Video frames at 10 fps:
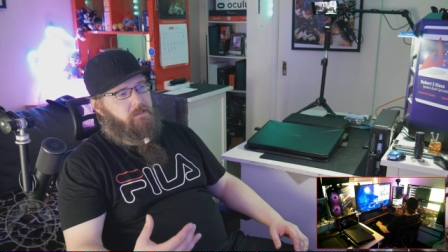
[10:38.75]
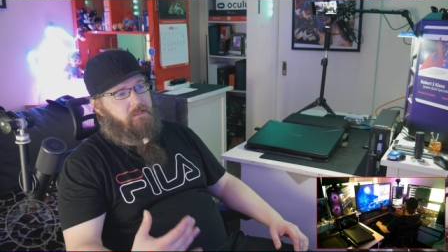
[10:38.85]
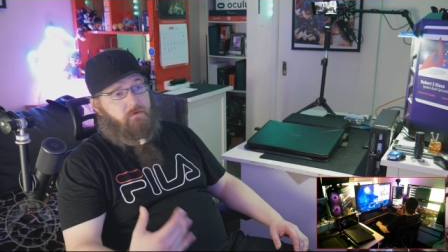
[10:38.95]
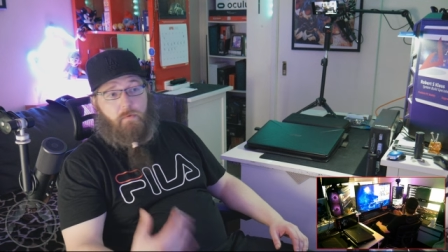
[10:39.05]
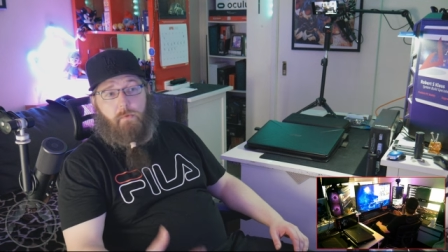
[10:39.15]

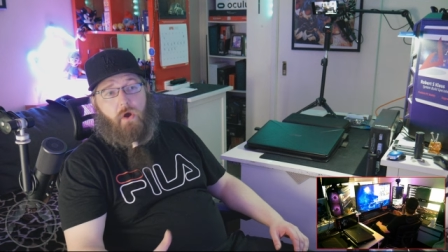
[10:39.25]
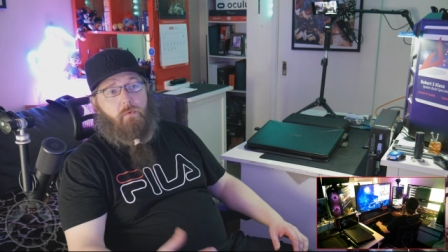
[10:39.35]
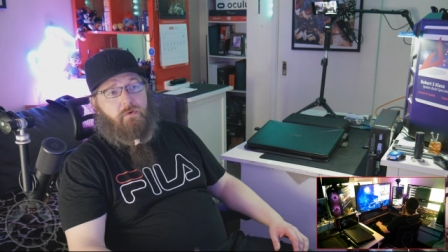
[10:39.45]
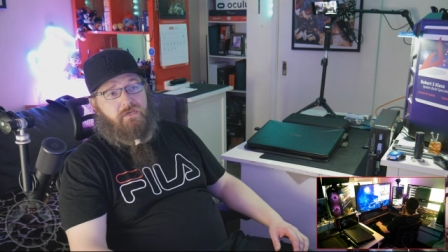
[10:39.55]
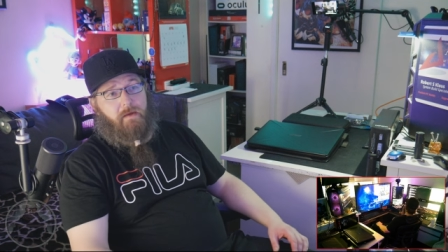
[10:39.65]
the remote,
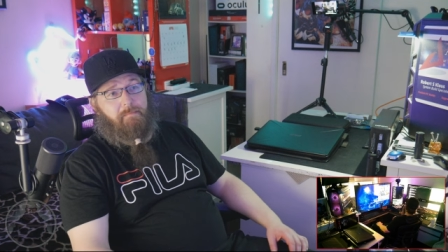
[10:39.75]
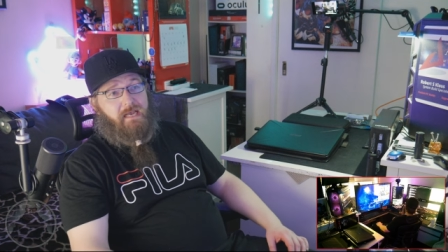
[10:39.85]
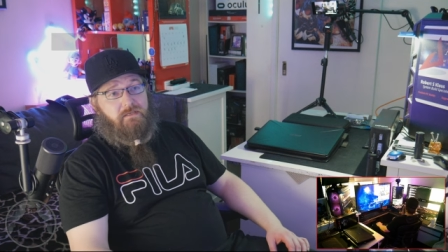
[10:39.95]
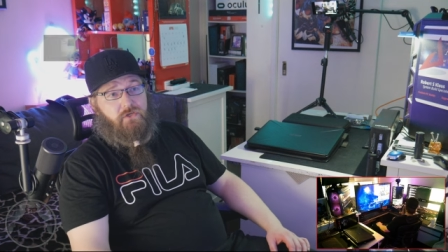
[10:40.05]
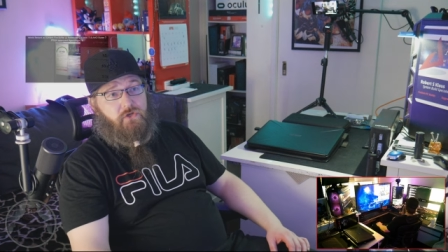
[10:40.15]
which I'm
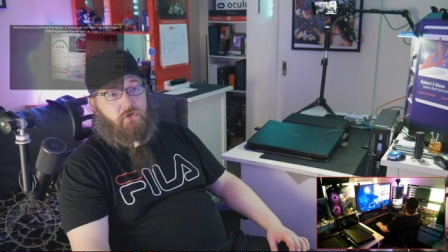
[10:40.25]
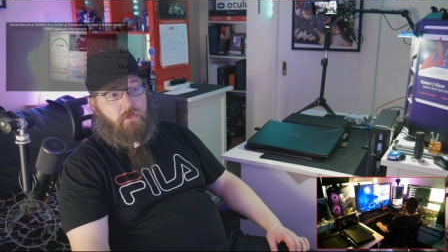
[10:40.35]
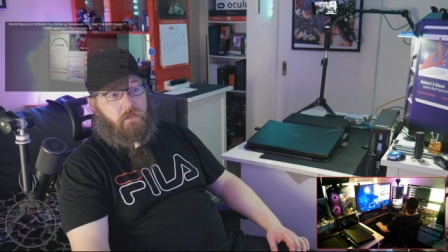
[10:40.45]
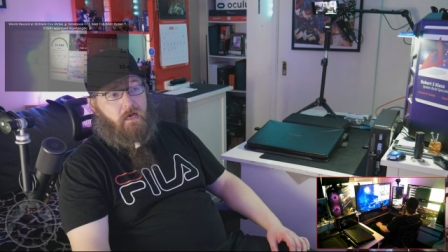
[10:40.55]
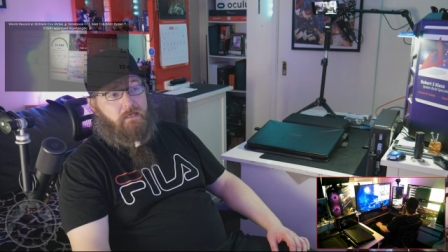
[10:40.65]
yet to
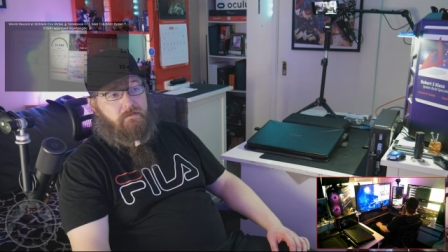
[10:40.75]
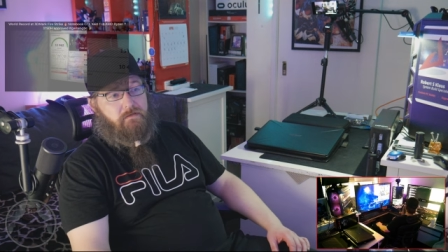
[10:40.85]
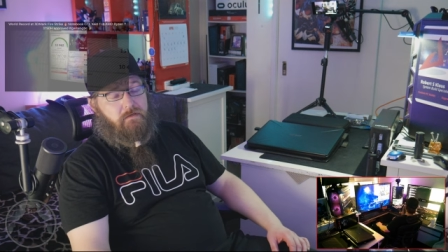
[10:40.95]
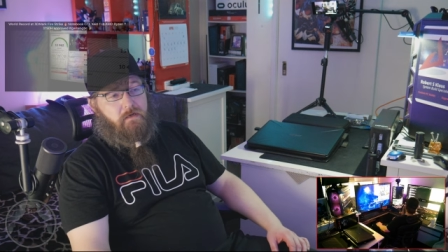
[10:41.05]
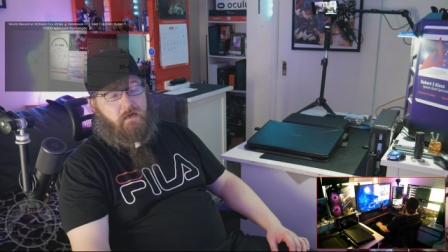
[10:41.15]

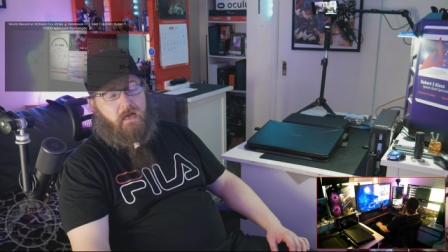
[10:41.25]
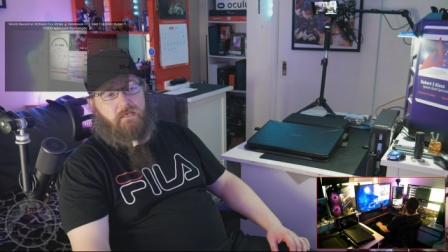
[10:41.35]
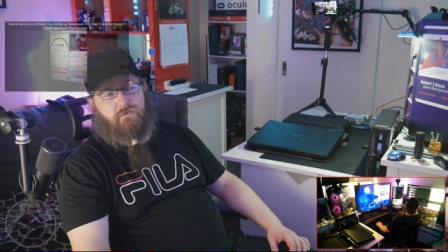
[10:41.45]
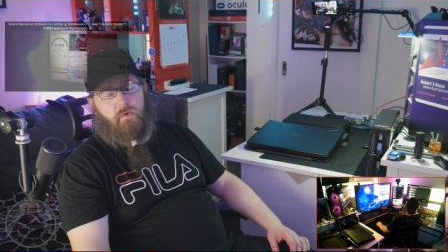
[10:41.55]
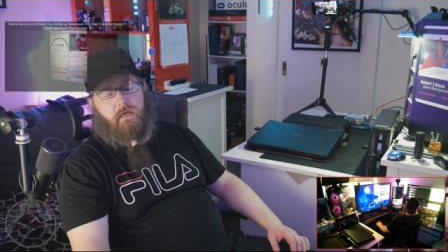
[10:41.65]
utilize,
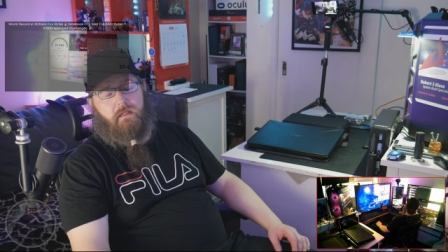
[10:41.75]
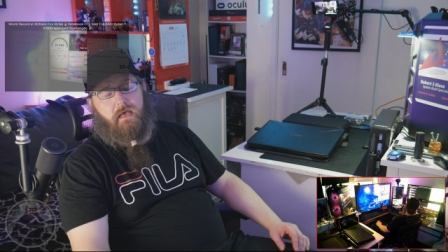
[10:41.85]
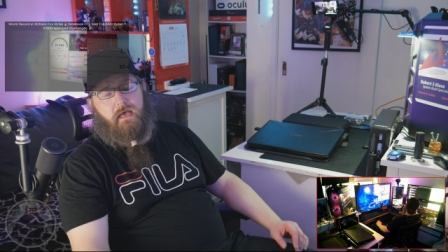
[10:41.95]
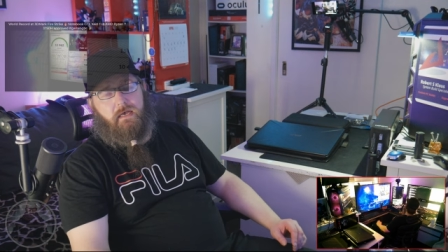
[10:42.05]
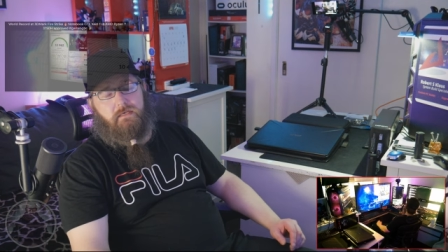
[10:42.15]
as well
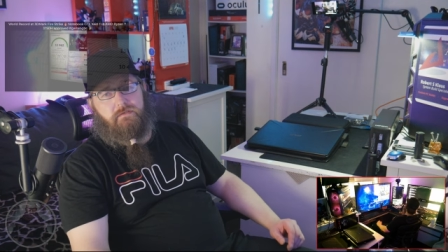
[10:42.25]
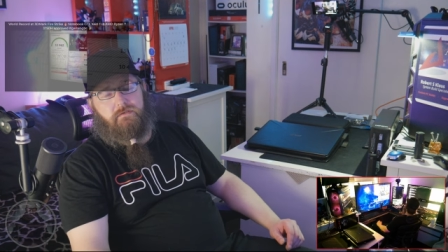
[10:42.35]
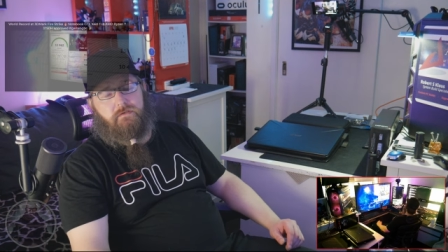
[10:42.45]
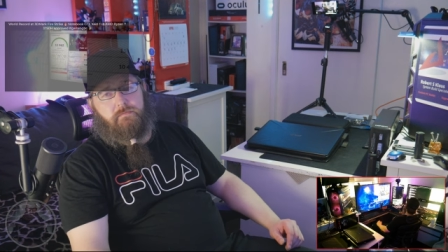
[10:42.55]
as